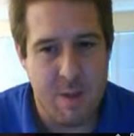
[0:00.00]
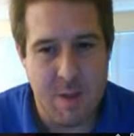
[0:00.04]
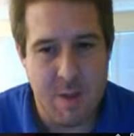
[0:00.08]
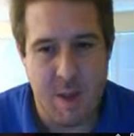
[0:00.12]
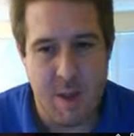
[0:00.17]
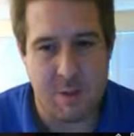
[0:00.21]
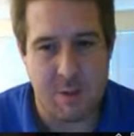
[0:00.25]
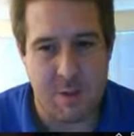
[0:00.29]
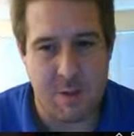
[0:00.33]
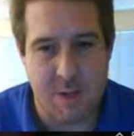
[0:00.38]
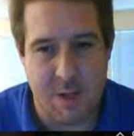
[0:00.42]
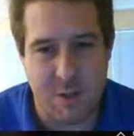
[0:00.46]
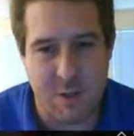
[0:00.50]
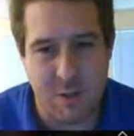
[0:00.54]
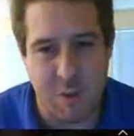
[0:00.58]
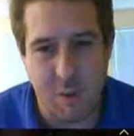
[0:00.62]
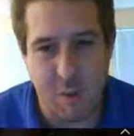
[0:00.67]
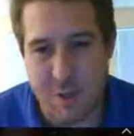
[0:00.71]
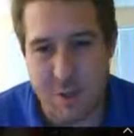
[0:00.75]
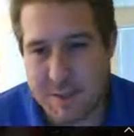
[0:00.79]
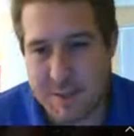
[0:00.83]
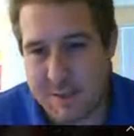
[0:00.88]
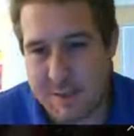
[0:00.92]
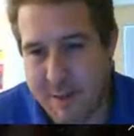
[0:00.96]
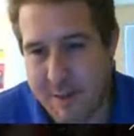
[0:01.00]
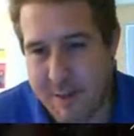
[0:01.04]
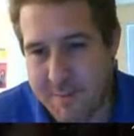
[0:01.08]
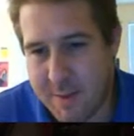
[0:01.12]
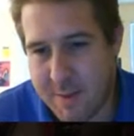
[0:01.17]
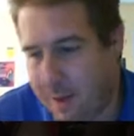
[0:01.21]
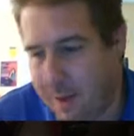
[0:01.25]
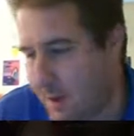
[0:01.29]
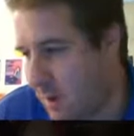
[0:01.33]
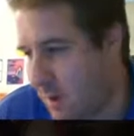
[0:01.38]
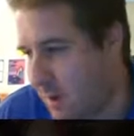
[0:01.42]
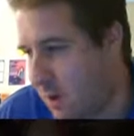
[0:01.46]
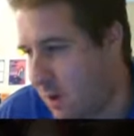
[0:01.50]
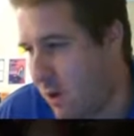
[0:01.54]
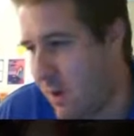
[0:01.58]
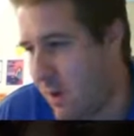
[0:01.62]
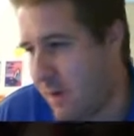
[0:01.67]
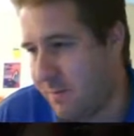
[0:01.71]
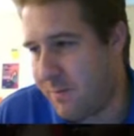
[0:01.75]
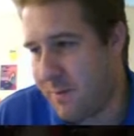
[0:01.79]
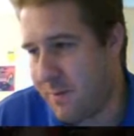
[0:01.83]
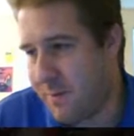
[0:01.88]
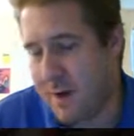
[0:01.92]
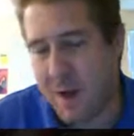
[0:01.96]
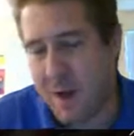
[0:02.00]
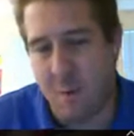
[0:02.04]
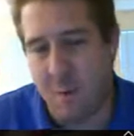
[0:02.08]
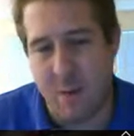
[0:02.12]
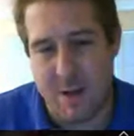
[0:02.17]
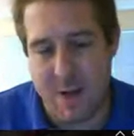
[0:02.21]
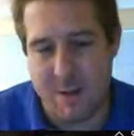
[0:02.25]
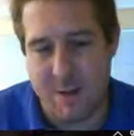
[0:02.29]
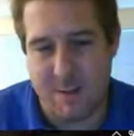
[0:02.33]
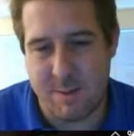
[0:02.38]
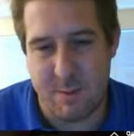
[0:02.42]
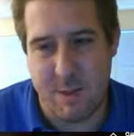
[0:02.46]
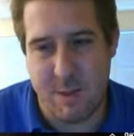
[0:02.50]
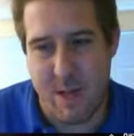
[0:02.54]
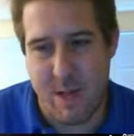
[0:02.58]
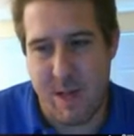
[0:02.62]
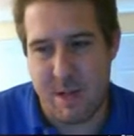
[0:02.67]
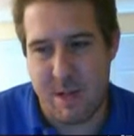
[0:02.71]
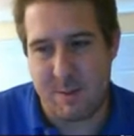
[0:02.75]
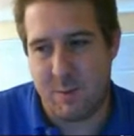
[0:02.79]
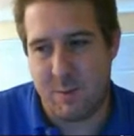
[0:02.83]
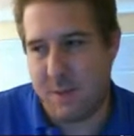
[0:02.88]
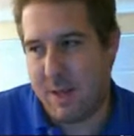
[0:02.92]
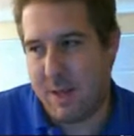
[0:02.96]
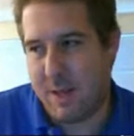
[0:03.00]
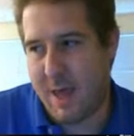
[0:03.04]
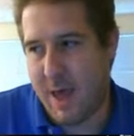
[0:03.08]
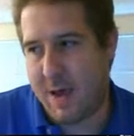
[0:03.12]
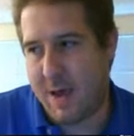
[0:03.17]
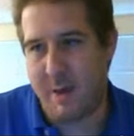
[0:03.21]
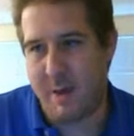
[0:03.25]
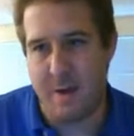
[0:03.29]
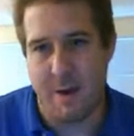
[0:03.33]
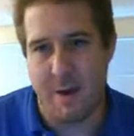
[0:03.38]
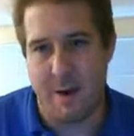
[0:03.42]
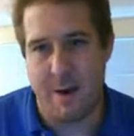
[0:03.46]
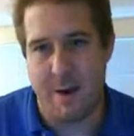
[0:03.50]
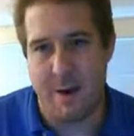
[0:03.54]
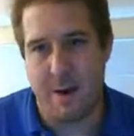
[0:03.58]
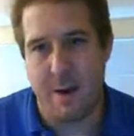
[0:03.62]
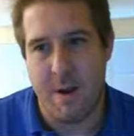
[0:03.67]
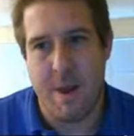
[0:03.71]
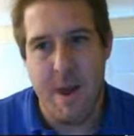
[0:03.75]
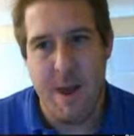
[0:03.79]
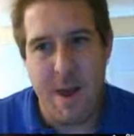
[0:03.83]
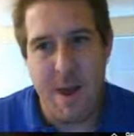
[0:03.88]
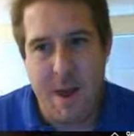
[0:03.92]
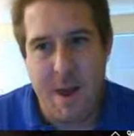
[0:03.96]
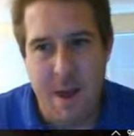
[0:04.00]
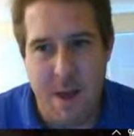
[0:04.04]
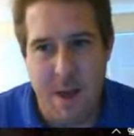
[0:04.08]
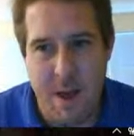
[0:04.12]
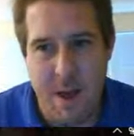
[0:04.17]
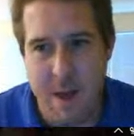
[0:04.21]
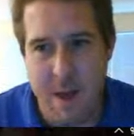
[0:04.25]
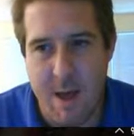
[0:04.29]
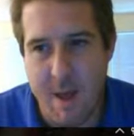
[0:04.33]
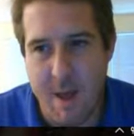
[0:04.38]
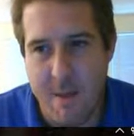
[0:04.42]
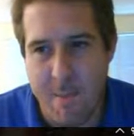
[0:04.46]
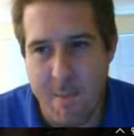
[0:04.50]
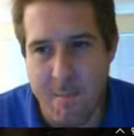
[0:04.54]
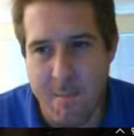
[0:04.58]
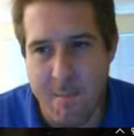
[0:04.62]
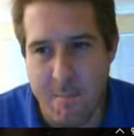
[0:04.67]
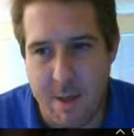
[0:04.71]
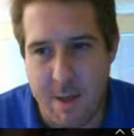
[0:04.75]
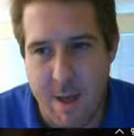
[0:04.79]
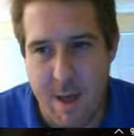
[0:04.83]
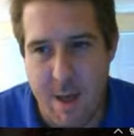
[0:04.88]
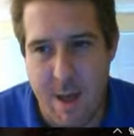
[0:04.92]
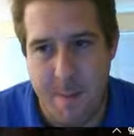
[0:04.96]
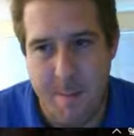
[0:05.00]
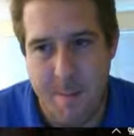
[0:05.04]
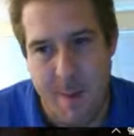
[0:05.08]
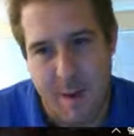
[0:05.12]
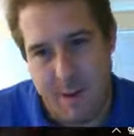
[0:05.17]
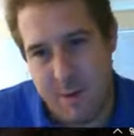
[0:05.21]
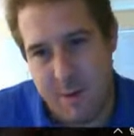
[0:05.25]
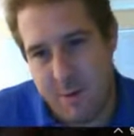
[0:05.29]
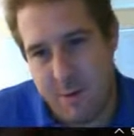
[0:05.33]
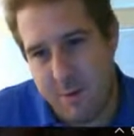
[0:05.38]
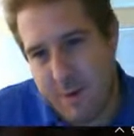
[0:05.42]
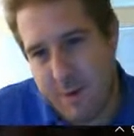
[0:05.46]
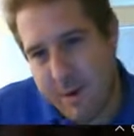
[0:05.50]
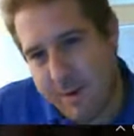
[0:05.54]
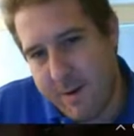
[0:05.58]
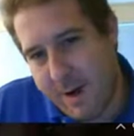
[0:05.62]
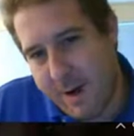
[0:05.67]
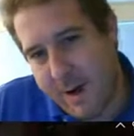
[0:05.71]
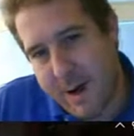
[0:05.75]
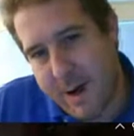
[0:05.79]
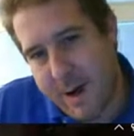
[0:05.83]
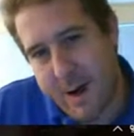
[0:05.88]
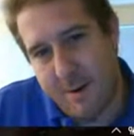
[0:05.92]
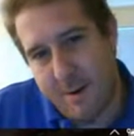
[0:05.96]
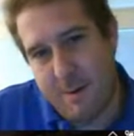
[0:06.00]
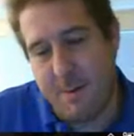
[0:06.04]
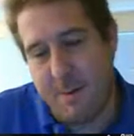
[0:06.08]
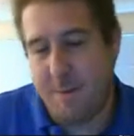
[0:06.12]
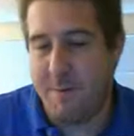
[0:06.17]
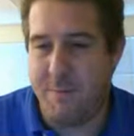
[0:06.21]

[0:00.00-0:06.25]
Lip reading: The answer is actually 1/7, and you can figure out what decimal that is with a calculator. I'm not going to do it right now.